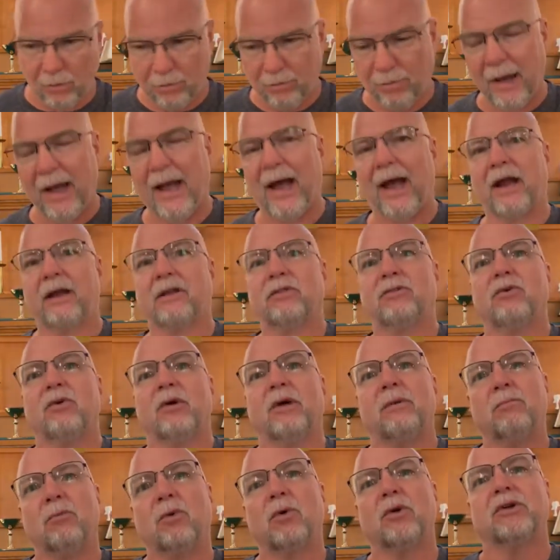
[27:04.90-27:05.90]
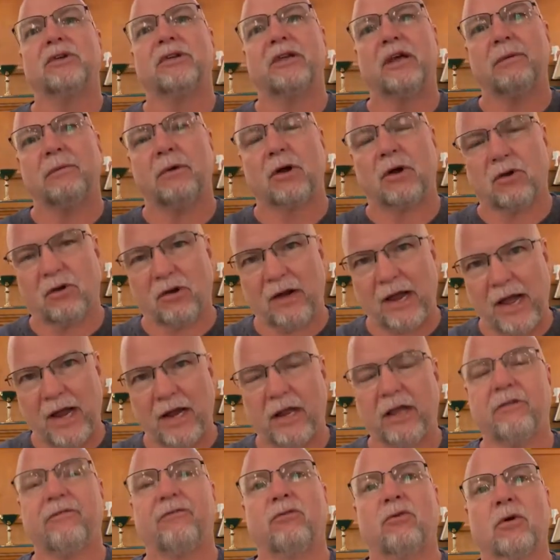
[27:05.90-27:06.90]
back to a more
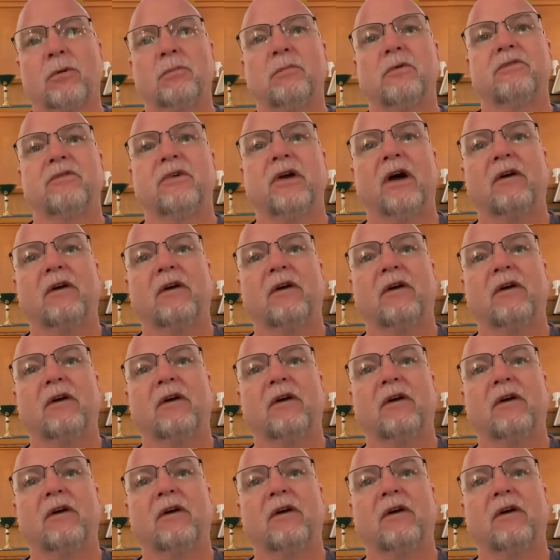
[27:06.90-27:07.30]
democratic form of